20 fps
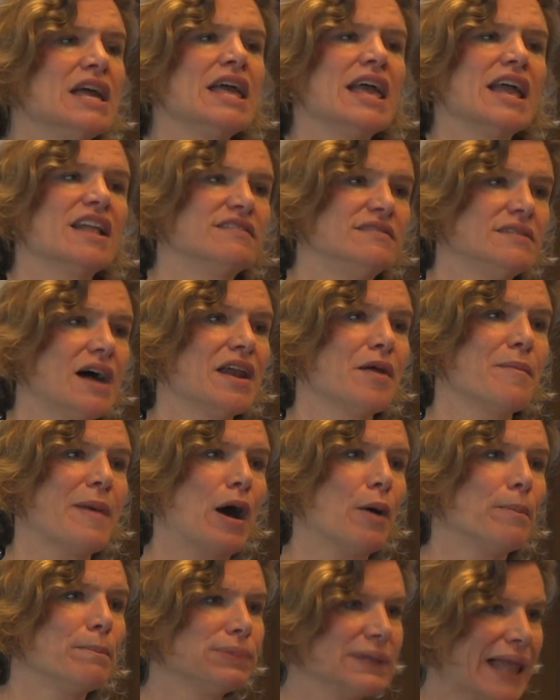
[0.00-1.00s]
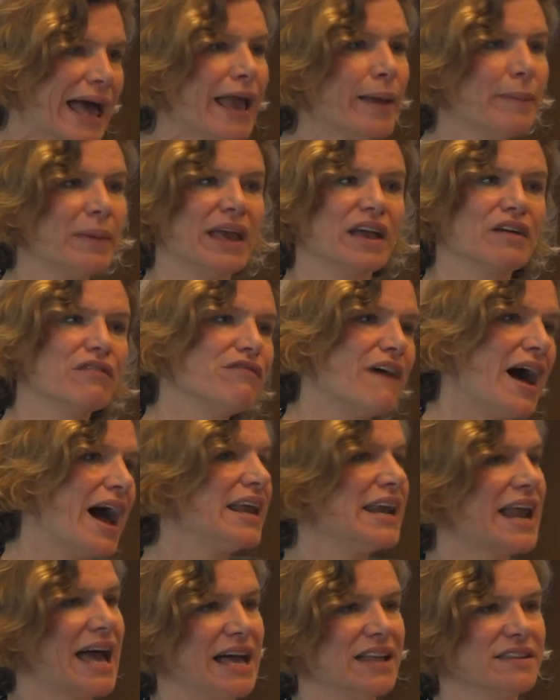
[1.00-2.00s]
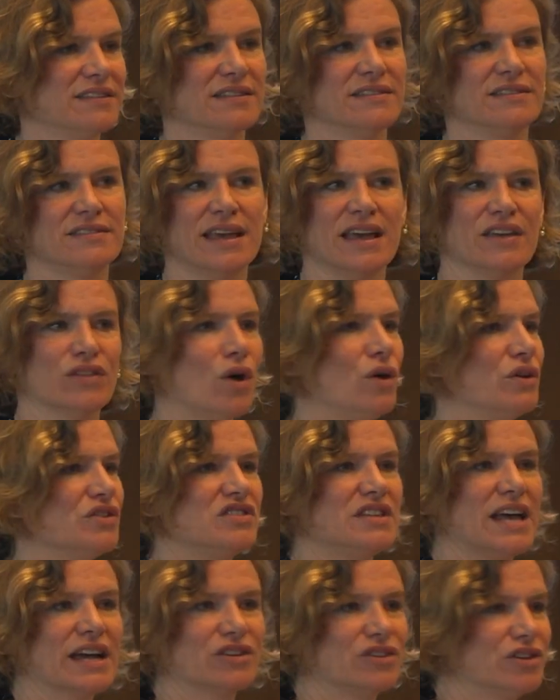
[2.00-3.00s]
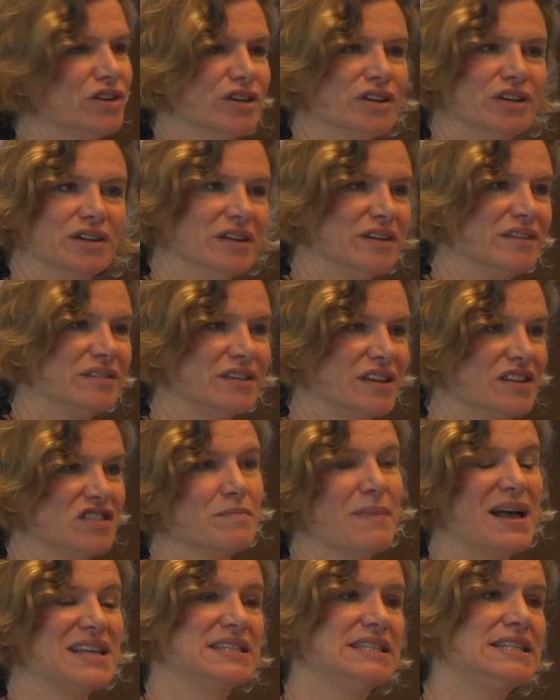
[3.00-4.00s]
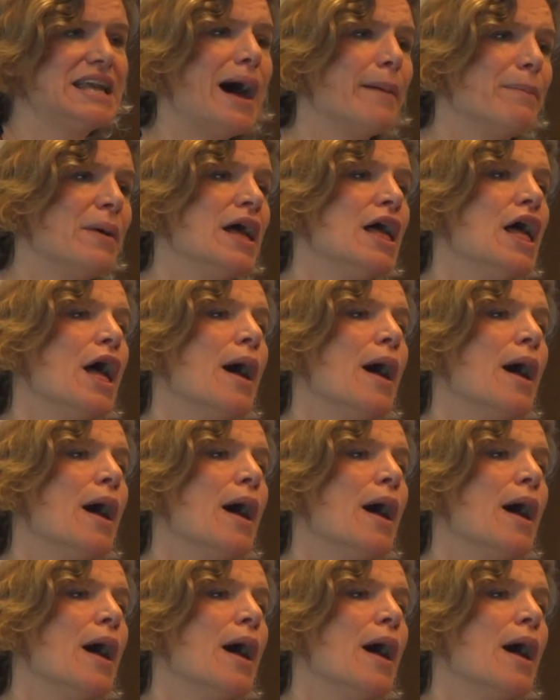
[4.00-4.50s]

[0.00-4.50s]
It's not about blaming finance and saying the whole sector is messed up,